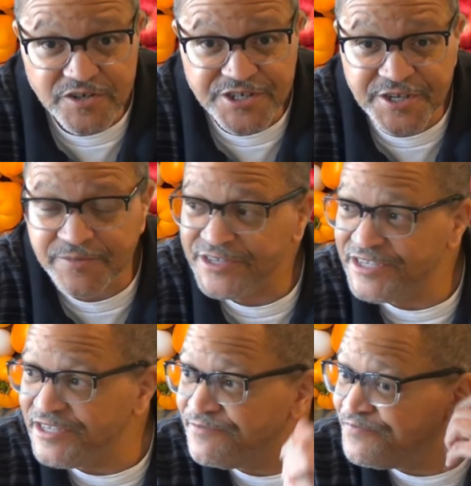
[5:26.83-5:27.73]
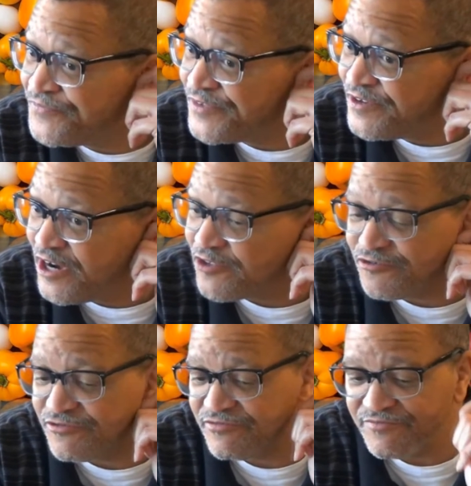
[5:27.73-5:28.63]
Some of the
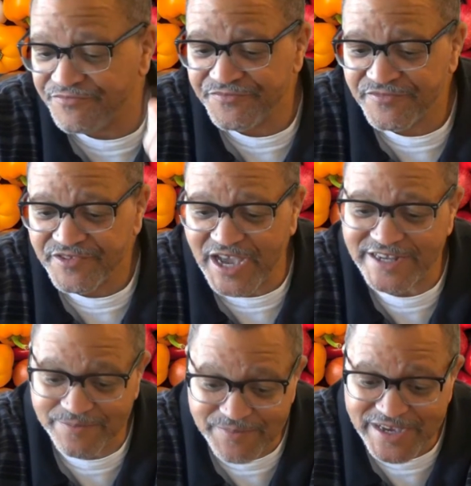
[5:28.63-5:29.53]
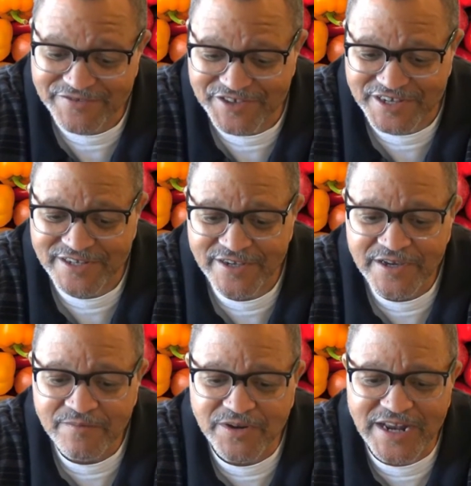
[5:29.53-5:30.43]
other guys that make this,
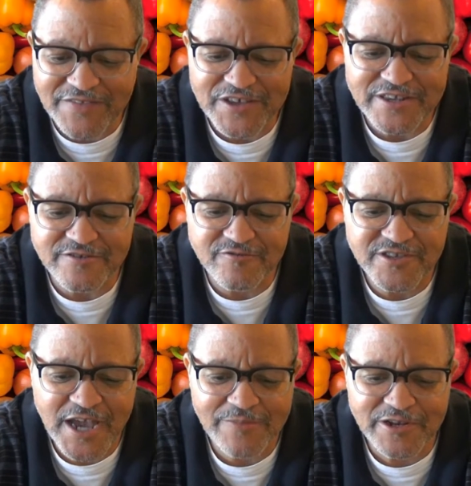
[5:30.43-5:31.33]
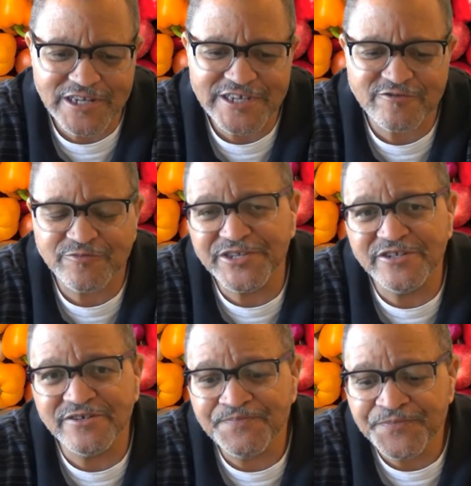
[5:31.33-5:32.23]
but I think the top of the list would be
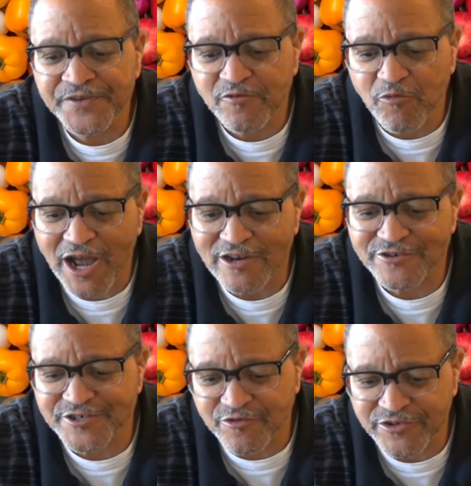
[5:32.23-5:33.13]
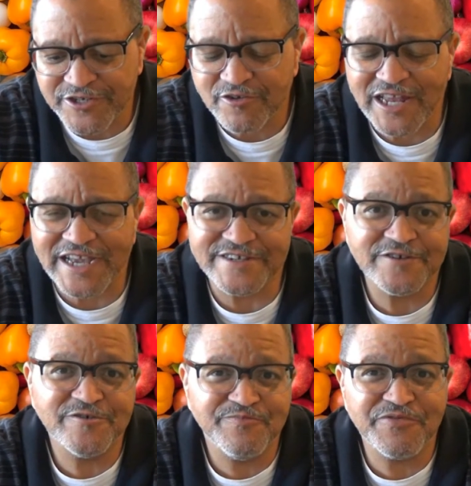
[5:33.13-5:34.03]
the Wilders and Crystal Lights
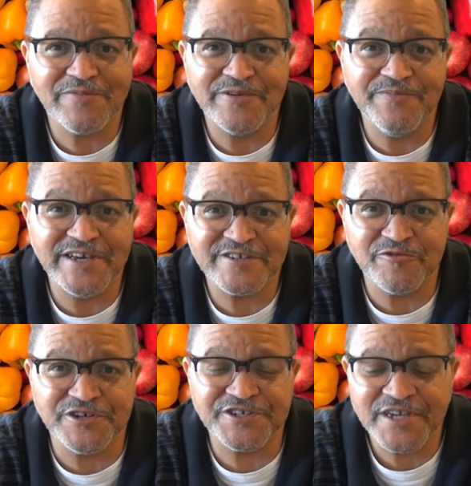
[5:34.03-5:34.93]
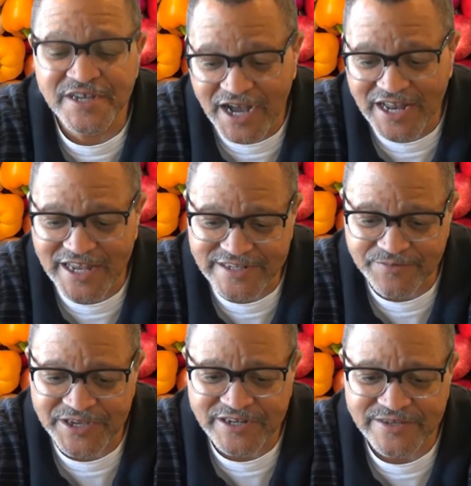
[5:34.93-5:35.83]
are probably the best ones. I like
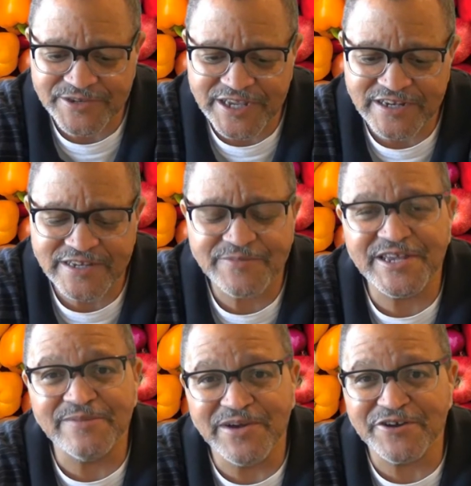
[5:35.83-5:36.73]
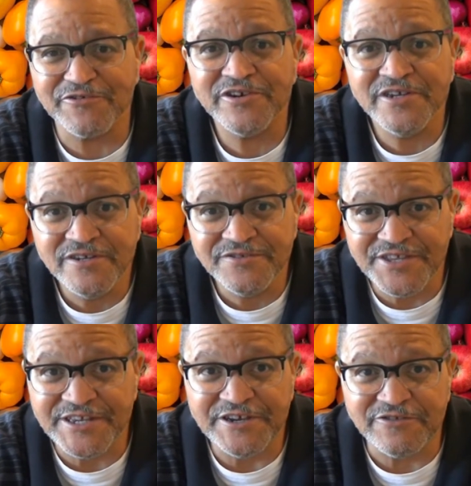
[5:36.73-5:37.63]
the pink lemonade and lemonade better
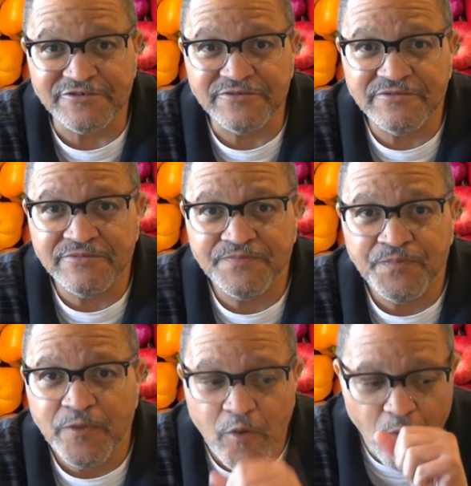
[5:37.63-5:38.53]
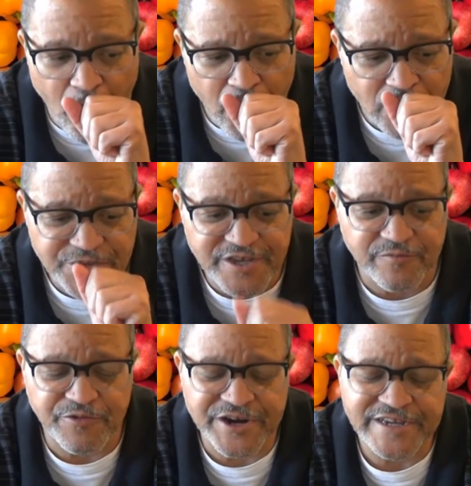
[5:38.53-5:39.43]
than the
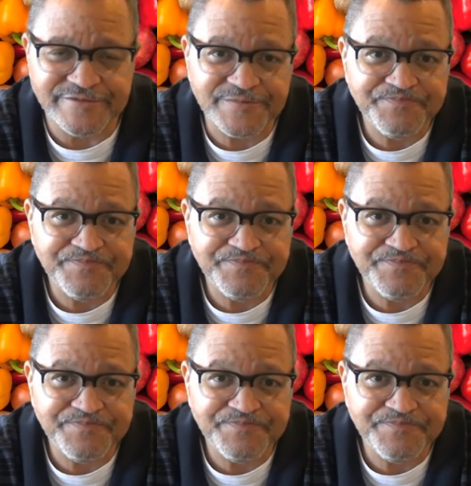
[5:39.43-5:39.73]
other brand.